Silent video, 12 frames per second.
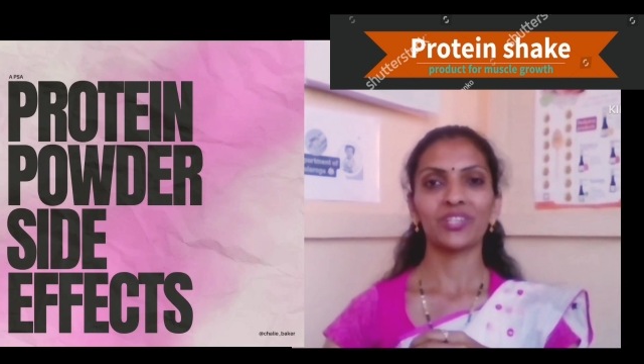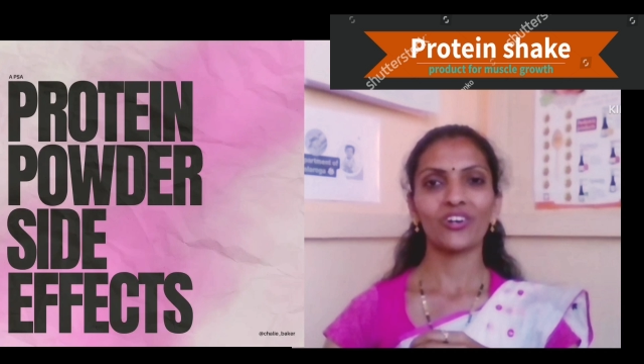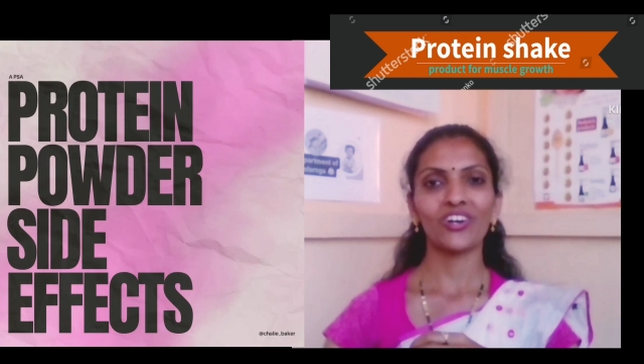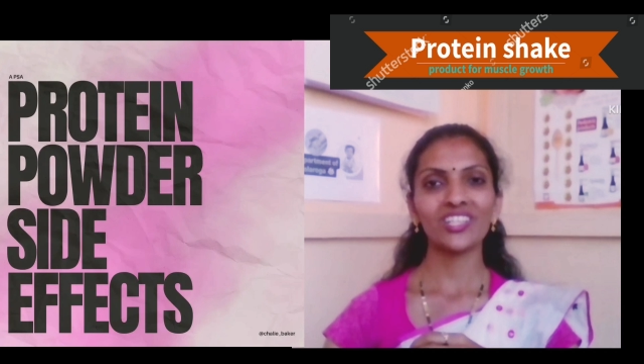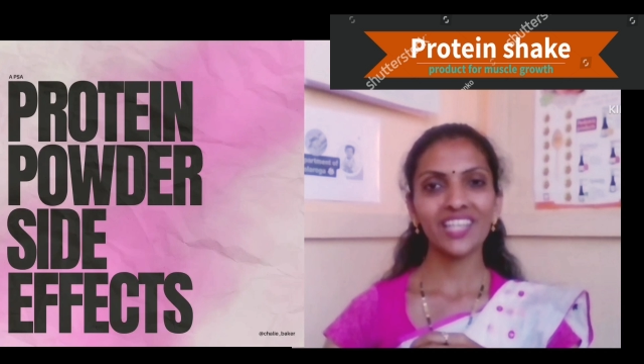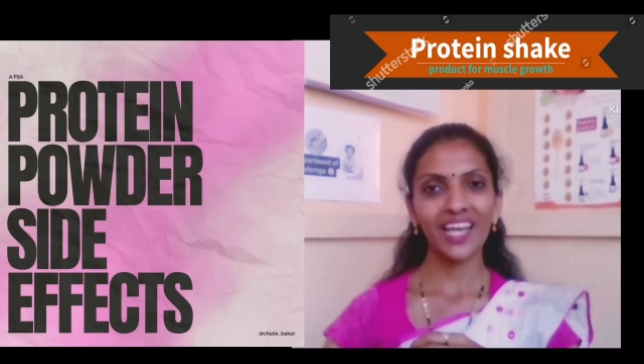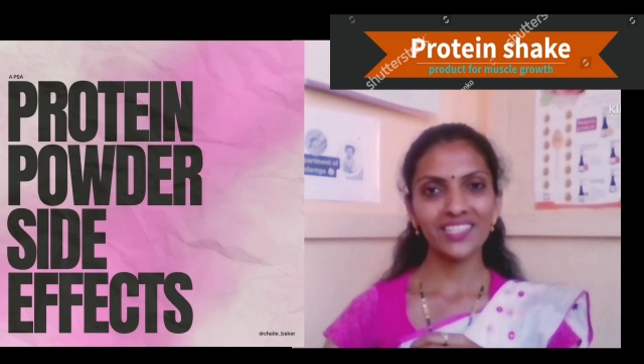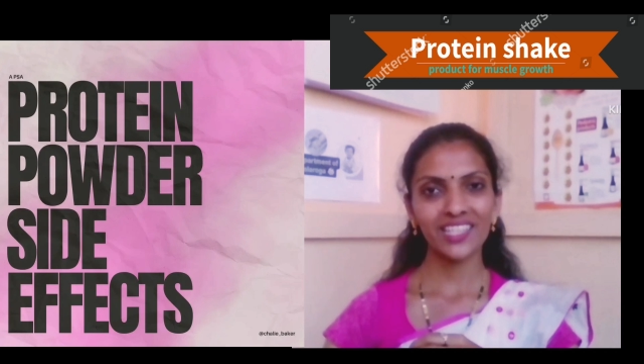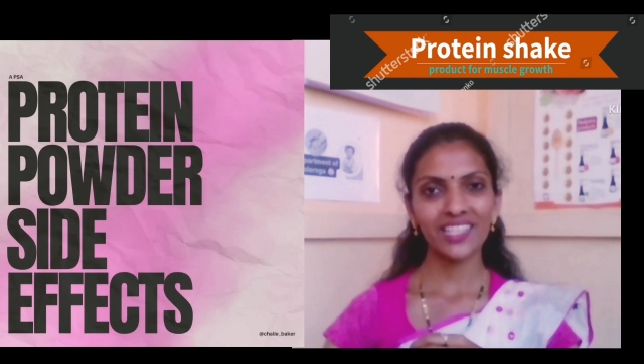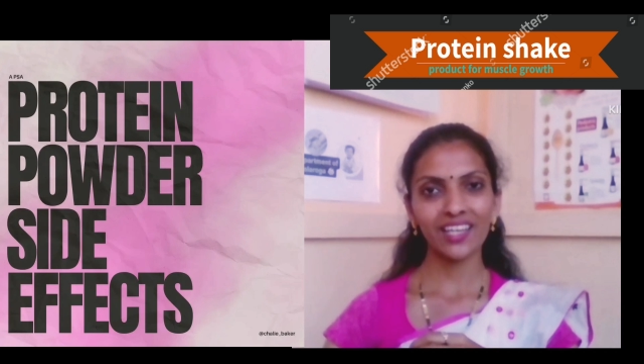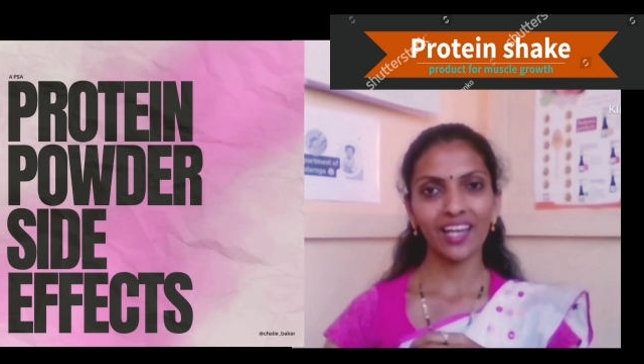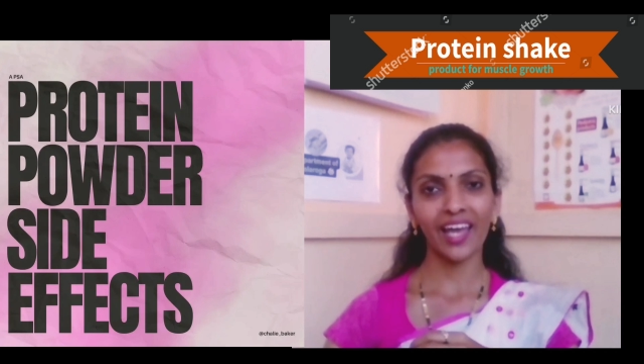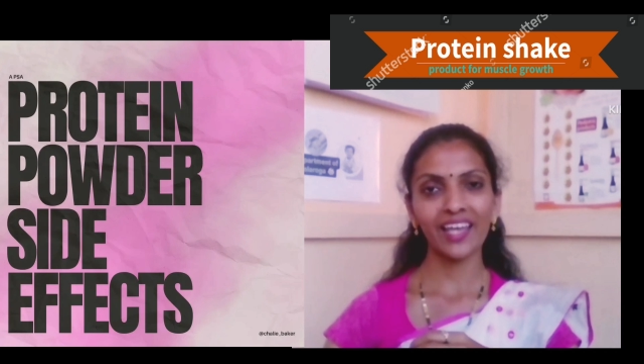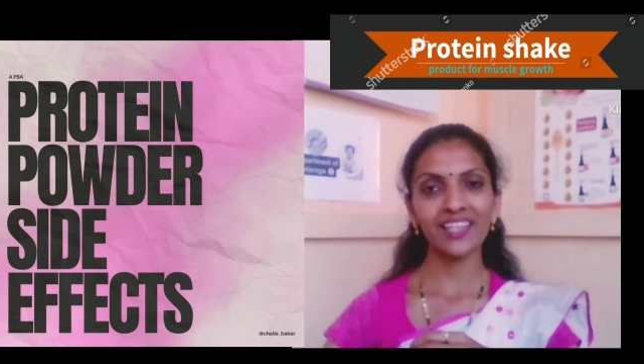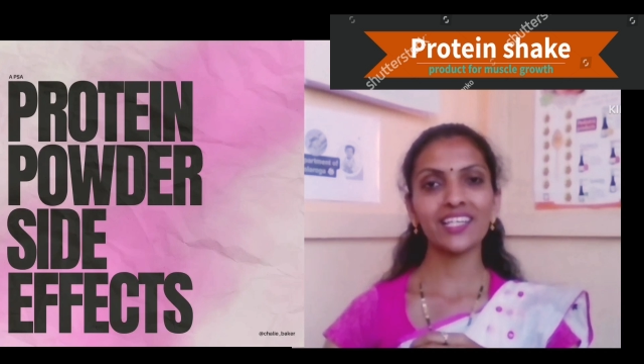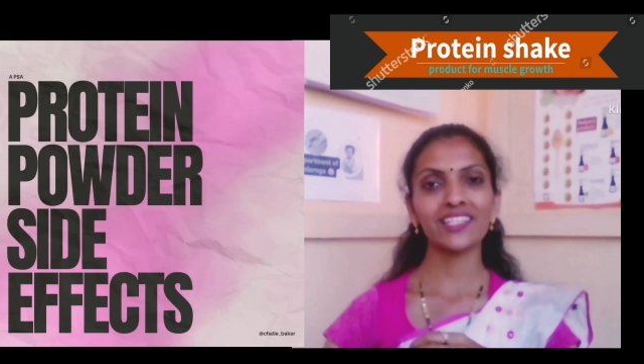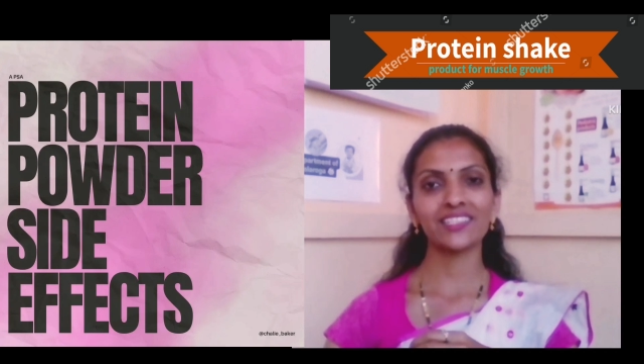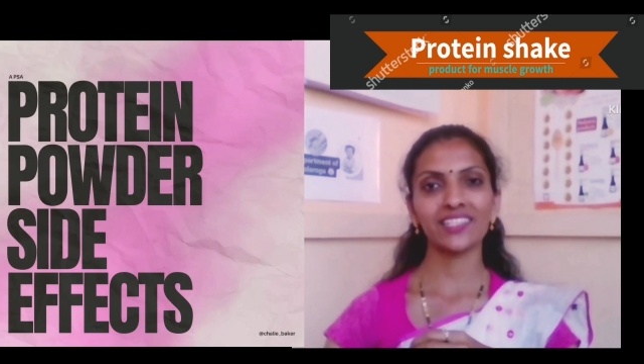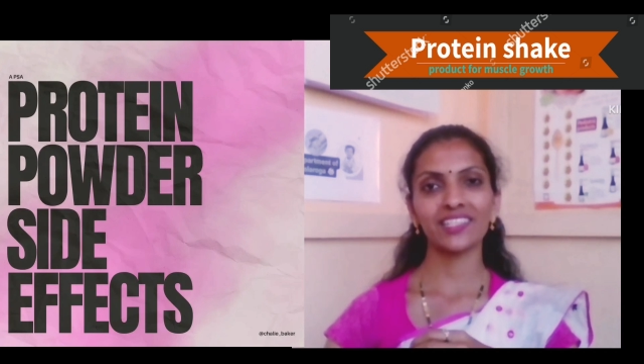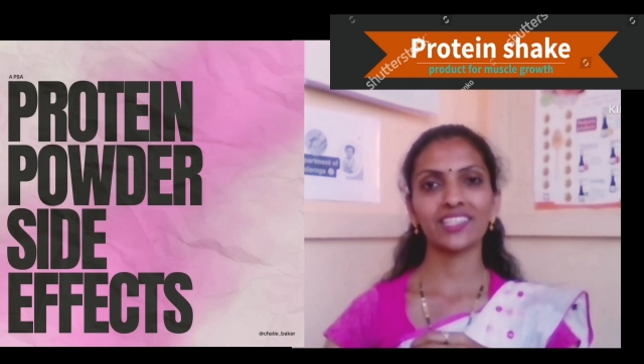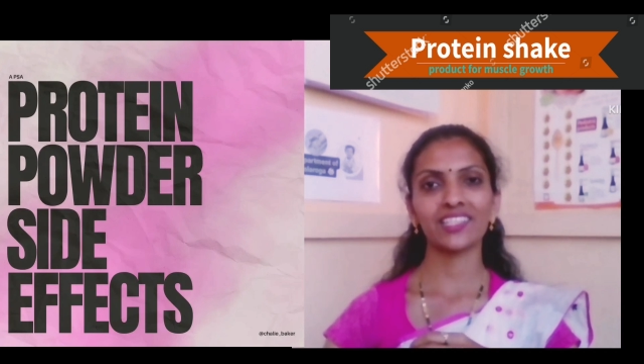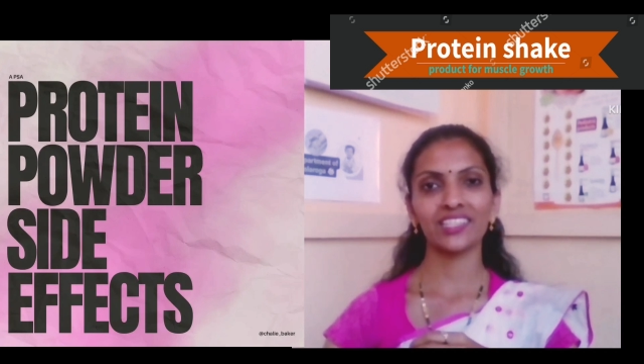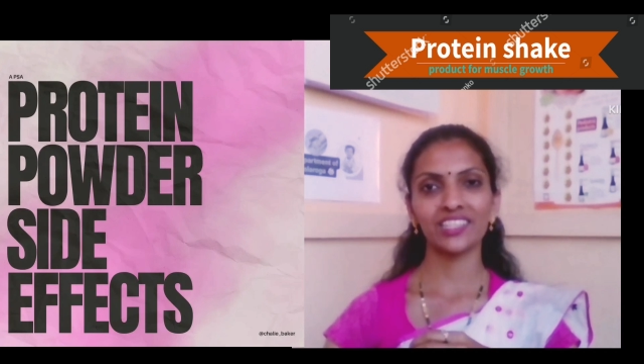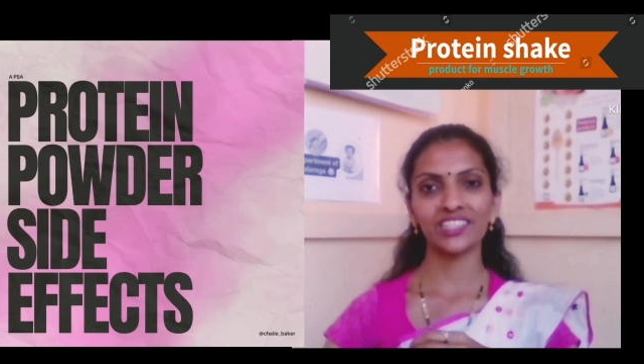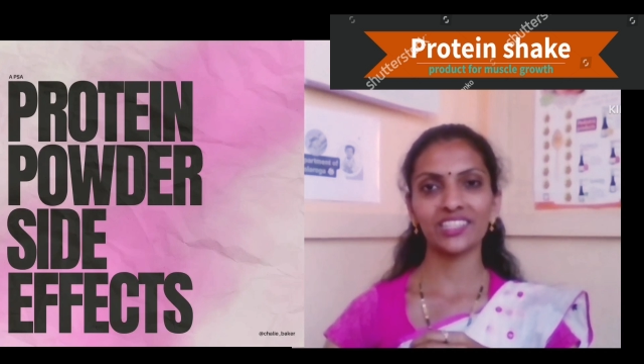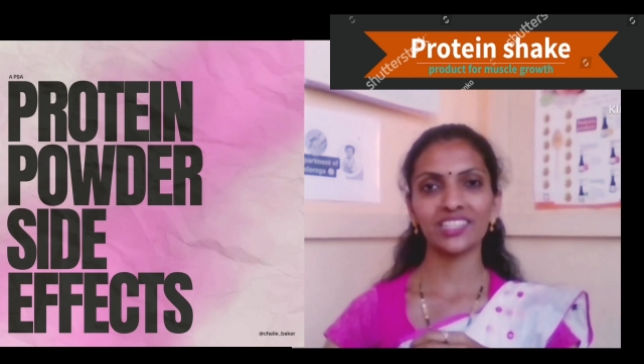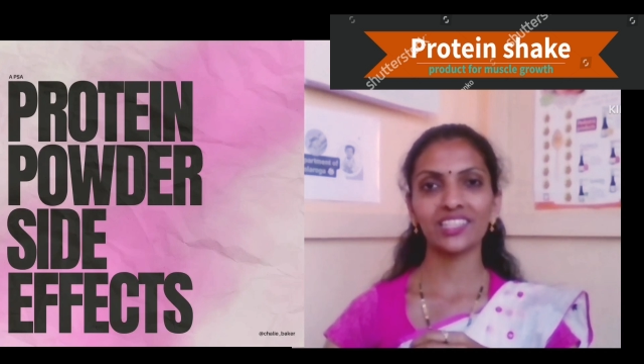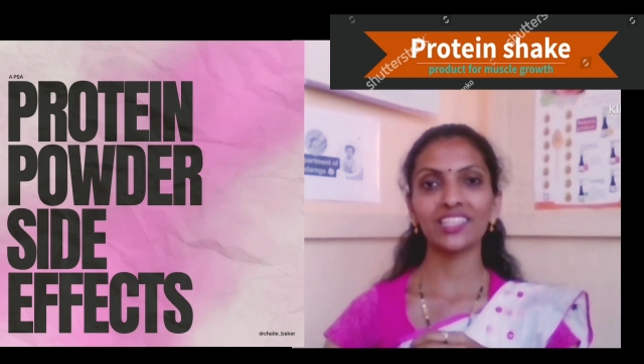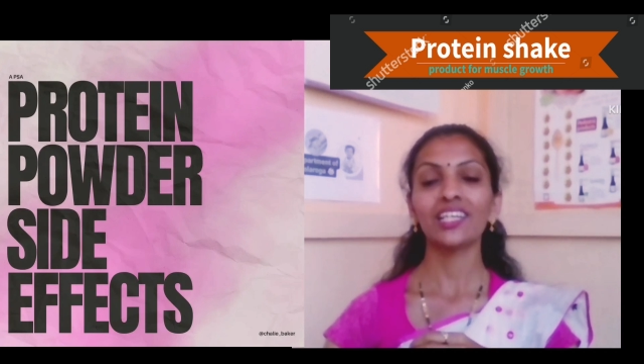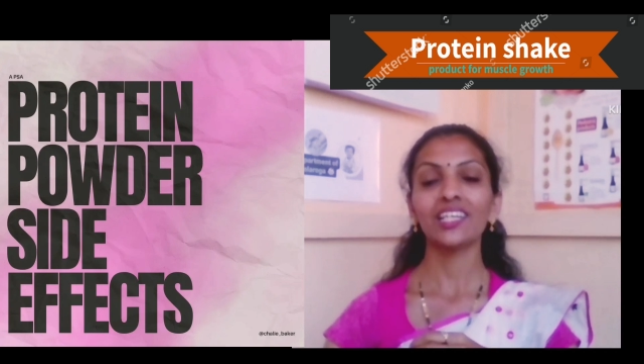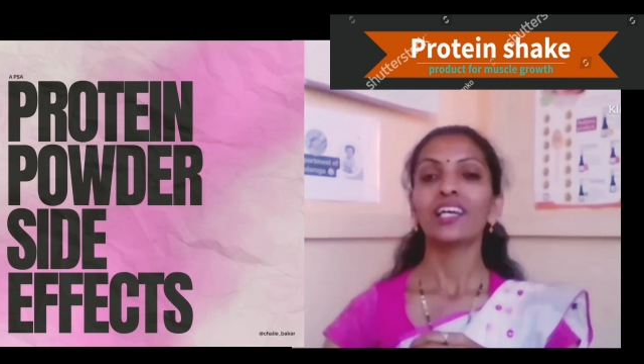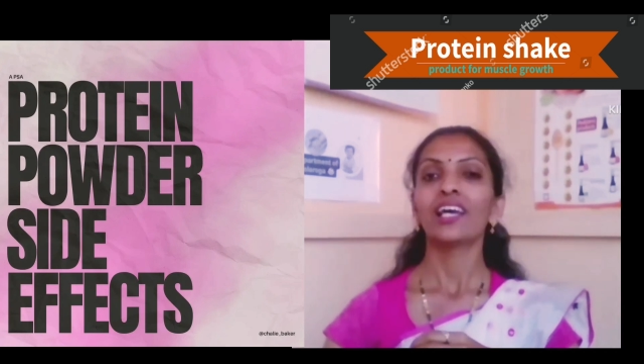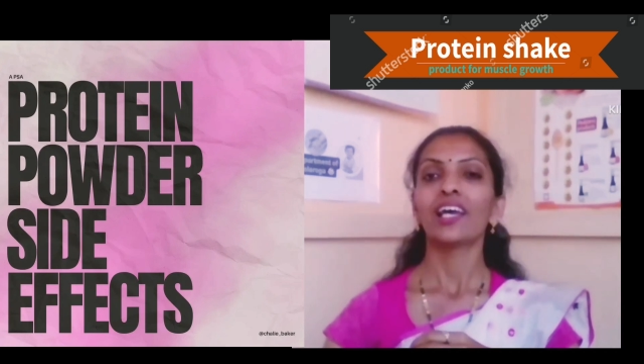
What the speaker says: because as I said initially,